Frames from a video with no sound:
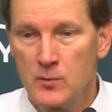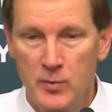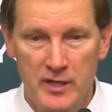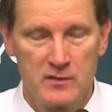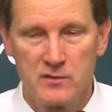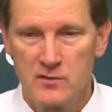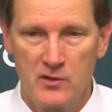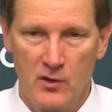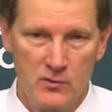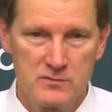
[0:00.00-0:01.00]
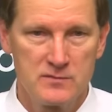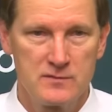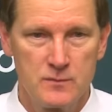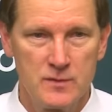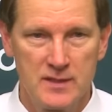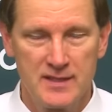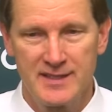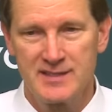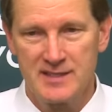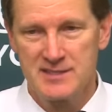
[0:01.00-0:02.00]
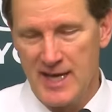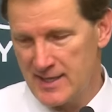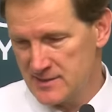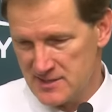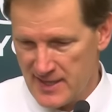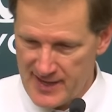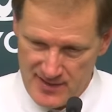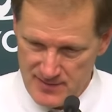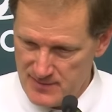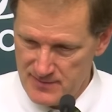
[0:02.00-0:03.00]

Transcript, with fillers: but you know uh, it, it's not just like